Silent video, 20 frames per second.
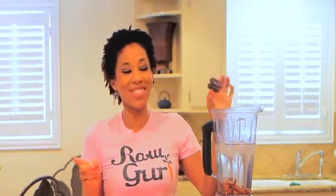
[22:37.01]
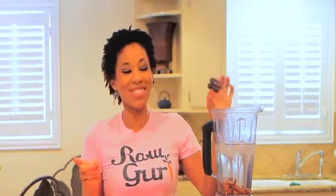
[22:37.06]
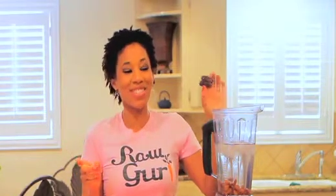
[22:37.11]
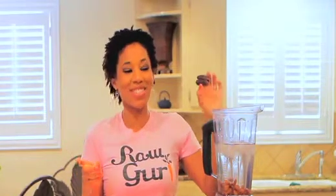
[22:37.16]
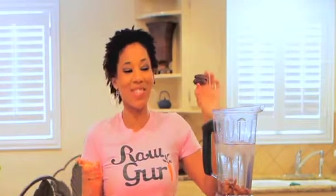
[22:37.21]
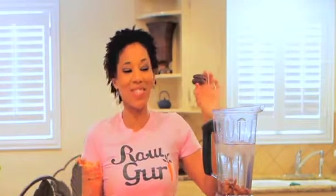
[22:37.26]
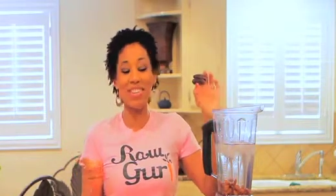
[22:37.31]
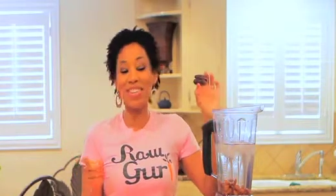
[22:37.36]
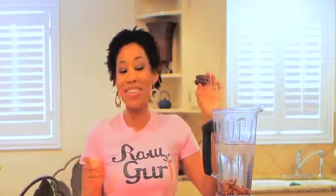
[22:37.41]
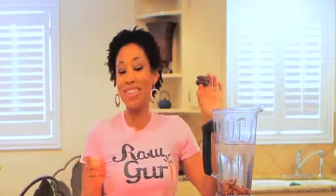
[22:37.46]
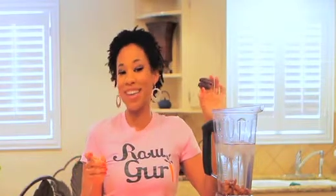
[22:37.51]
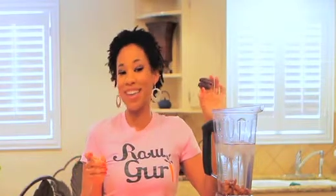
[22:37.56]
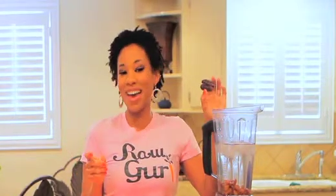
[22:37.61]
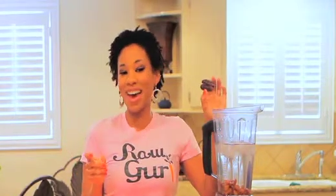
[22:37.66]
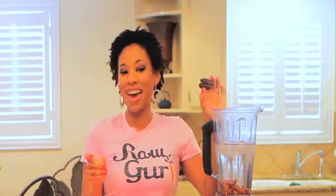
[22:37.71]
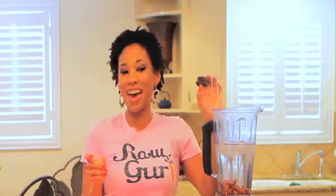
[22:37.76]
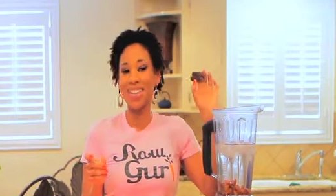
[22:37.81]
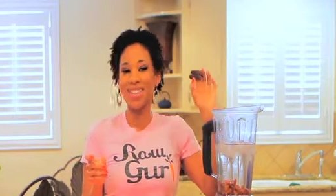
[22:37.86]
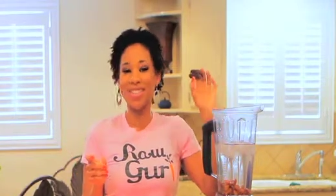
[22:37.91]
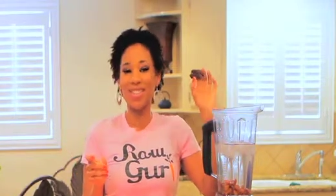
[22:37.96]
So we're going to
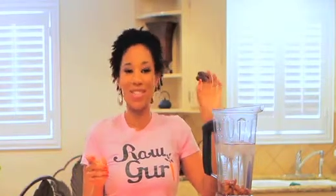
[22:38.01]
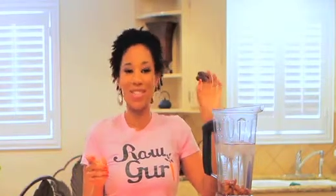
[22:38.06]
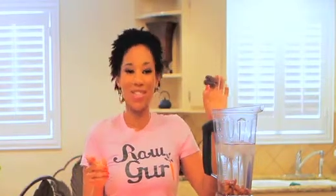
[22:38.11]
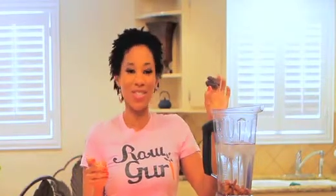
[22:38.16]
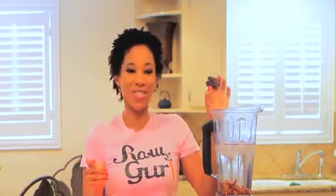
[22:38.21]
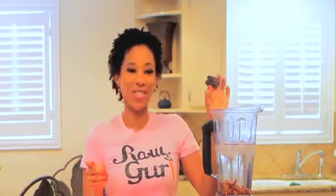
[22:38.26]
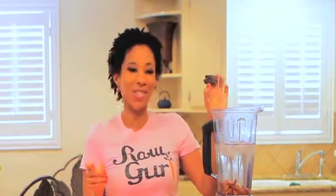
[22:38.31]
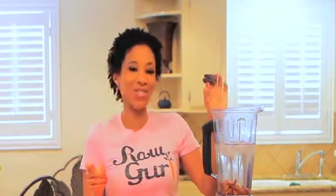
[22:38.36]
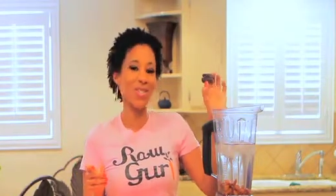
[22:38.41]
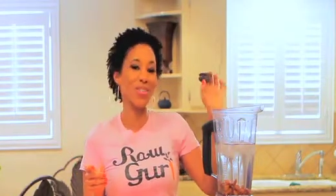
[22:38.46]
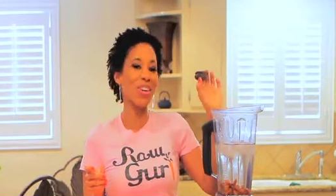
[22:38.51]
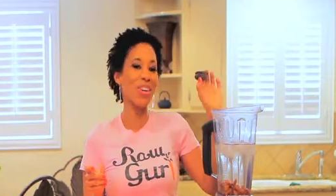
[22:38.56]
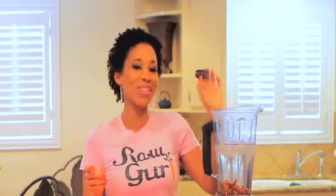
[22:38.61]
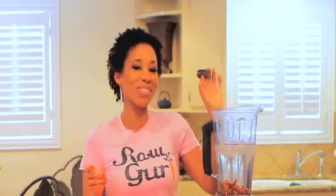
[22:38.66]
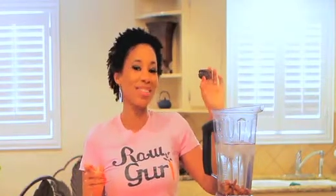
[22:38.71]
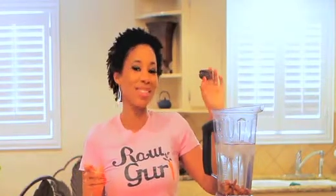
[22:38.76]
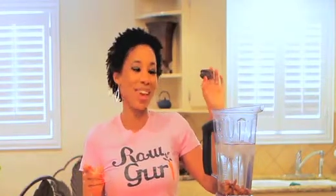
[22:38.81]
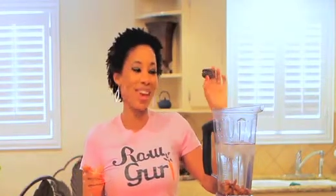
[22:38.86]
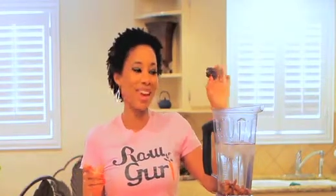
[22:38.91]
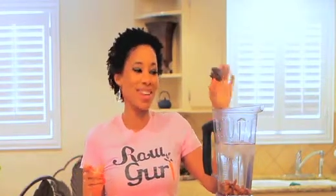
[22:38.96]
add
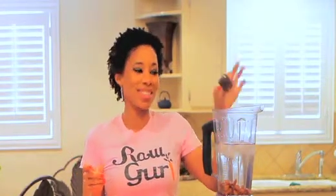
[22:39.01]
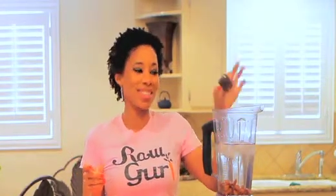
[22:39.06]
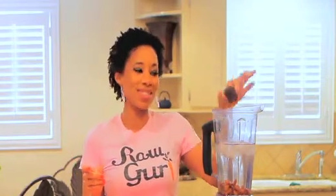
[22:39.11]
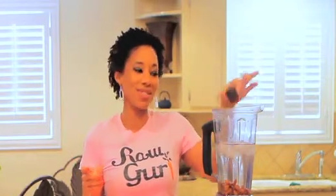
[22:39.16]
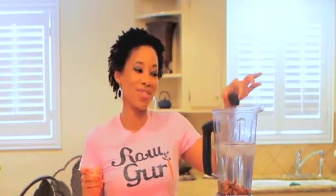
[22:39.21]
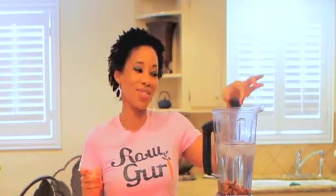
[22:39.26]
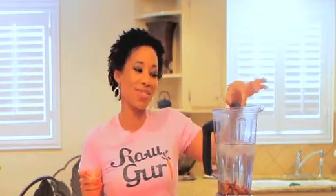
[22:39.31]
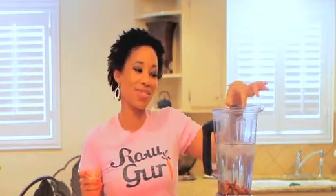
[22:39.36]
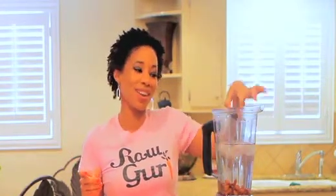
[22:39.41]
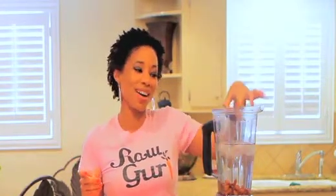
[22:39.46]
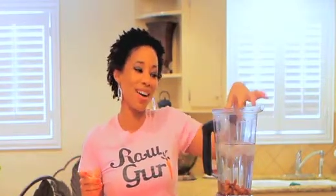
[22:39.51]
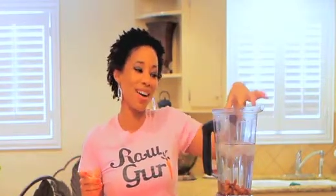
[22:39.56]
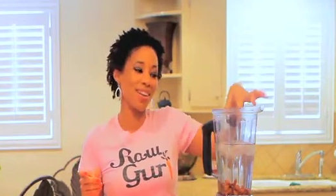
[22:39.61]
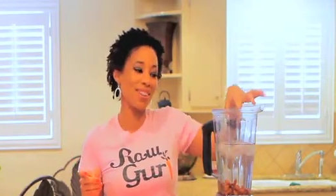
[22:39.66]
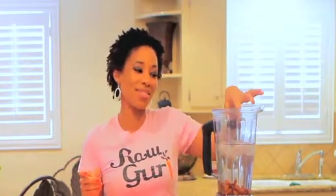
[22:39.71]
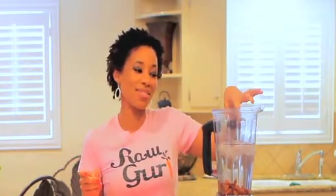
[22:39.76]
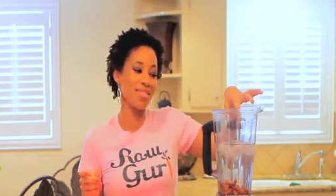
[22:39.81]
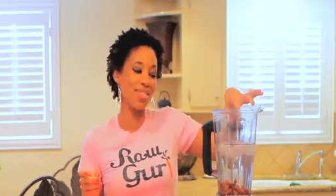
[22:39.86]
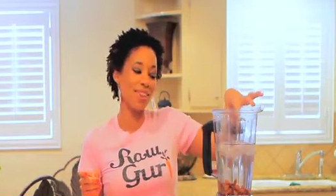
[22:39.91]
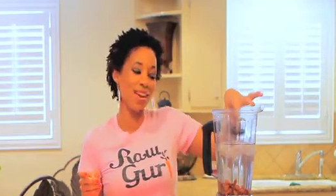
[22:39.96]
2 dates, which
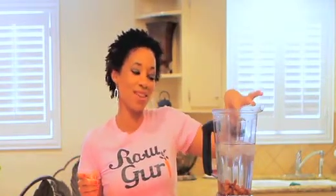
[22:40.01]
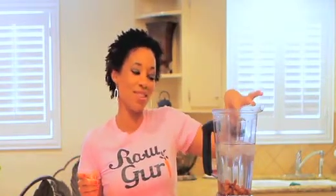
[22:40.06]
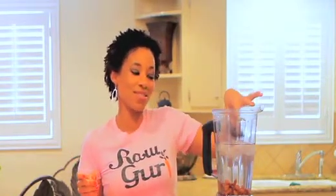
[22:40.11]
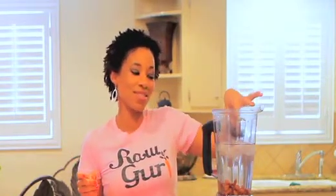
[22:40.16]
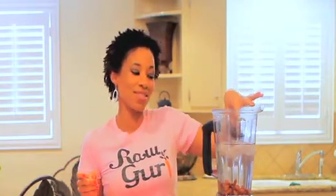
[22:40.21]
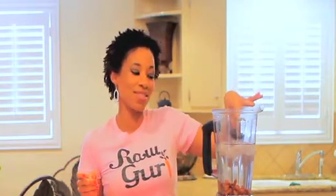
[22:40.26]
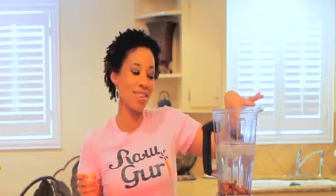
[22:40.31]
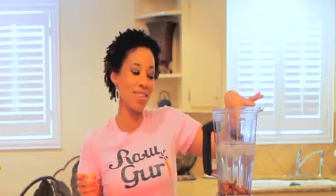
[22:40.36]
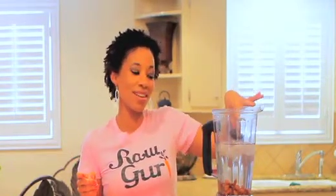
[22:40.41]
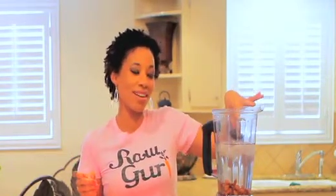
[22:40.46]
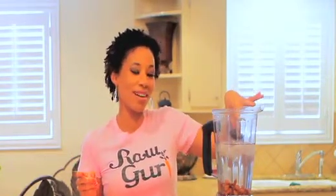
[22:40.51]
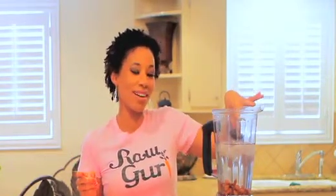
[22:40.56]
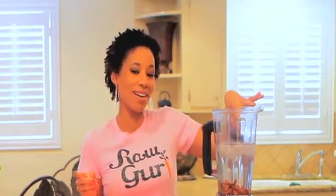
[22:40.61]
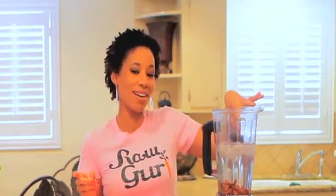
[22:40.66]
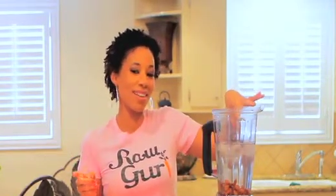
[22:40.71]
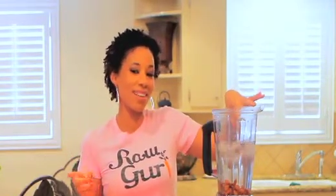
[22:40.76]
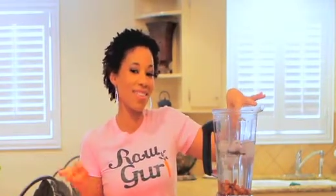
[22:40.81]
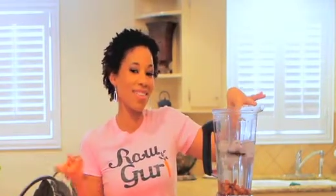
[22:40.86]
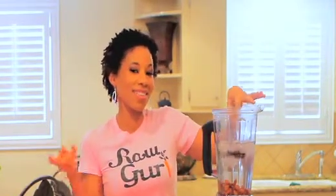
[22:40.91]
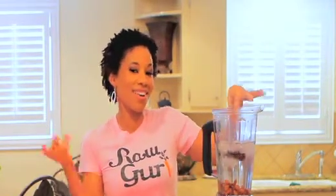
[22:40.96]
I love to
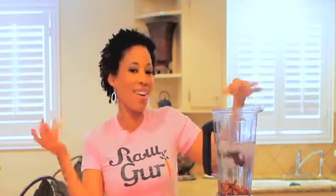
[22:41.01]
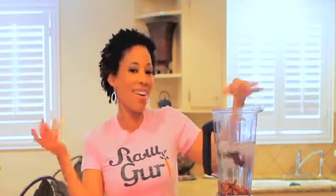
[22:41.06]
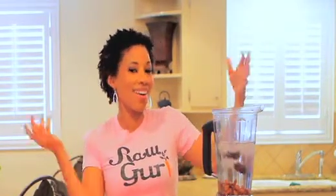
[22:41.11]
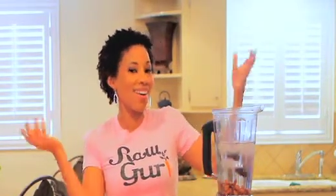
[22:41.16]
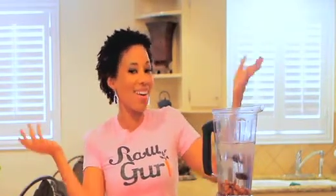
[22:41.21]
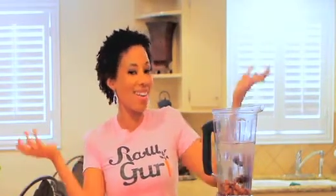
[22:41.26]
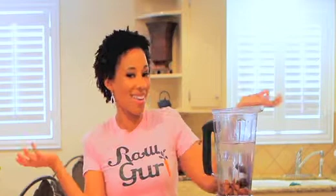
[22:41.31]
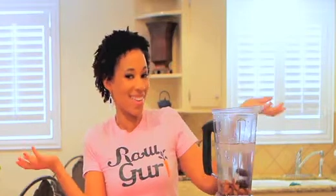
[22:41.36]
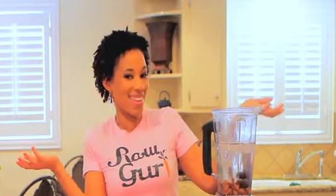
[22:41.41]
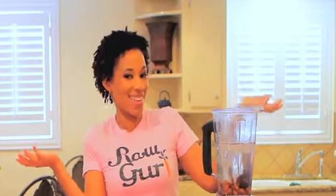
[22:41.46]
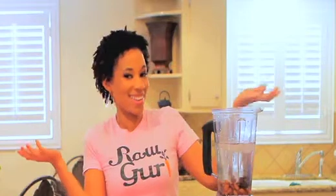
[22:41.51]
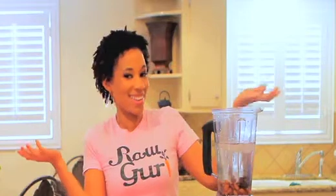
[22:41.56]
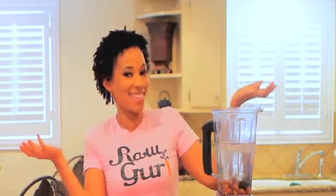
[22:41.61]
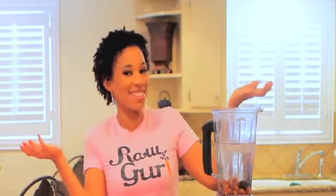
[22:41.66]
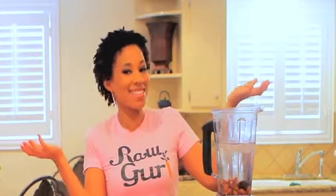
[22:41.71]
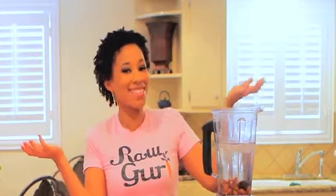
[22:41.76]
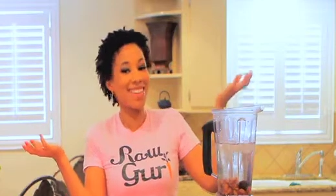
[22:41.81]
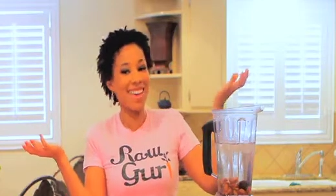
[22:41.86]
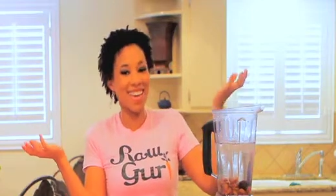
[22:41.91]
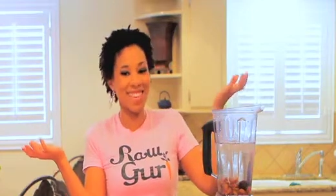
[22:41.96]
call
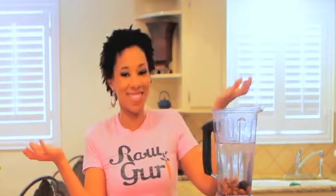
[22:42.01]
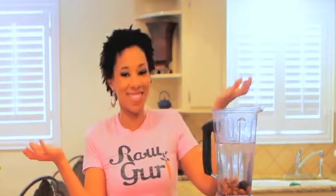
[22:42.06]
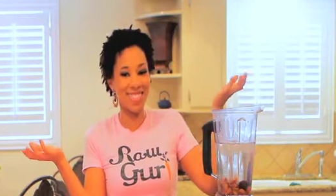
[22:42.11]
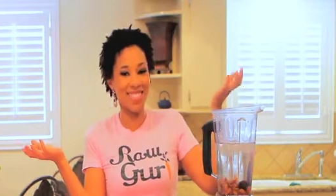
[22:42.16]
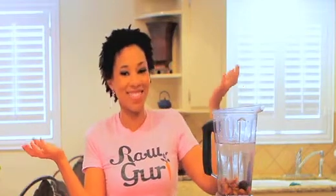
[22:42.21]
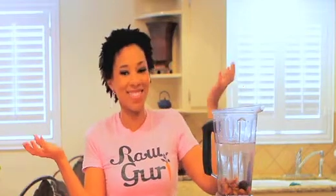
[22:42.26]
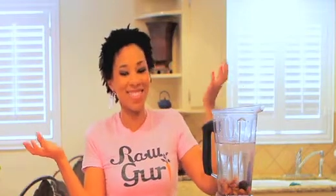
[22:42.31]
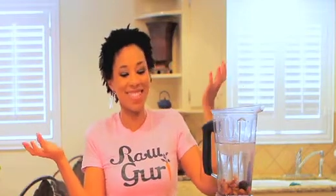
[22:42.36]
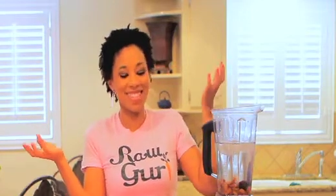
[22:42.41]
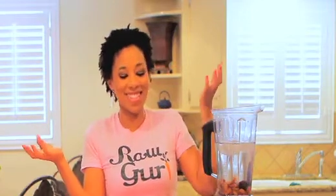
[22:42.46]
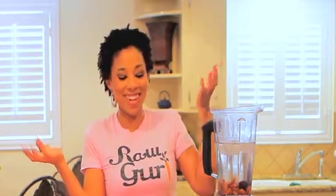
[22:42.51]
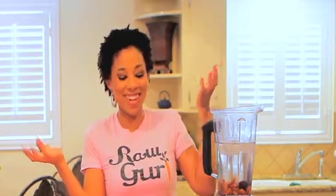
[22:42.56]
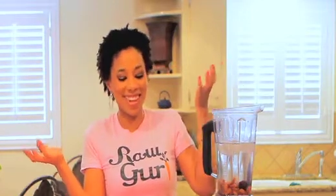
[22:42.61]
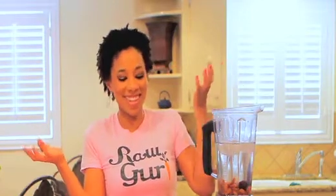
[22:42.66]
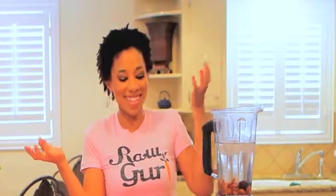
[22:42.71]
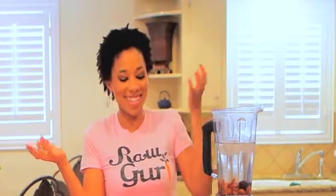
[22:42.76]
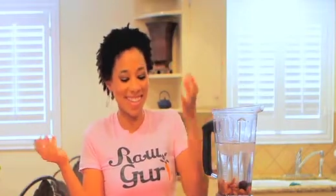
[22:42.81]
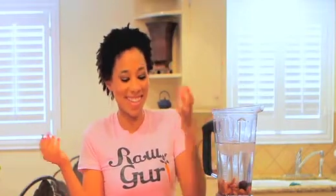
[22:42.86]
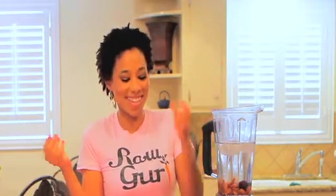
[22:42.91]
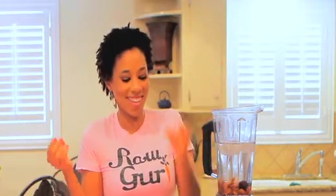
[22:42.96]
nature's
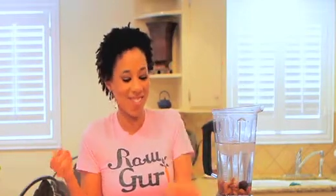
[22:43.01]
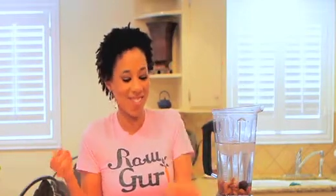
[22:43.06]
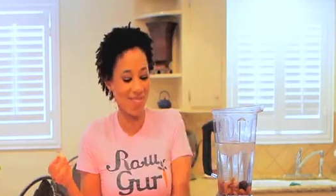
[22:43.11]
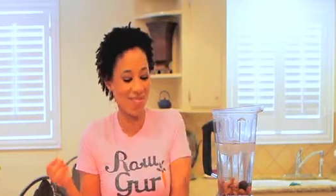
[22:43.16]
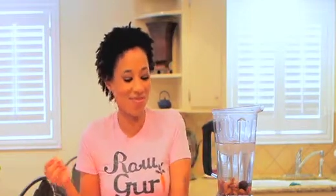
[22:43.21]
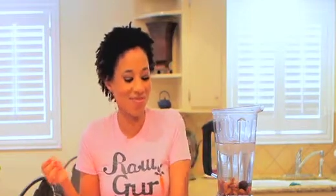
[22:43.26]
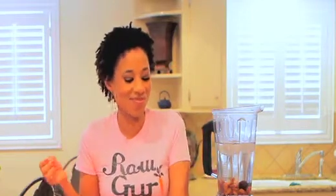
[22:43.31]
candy.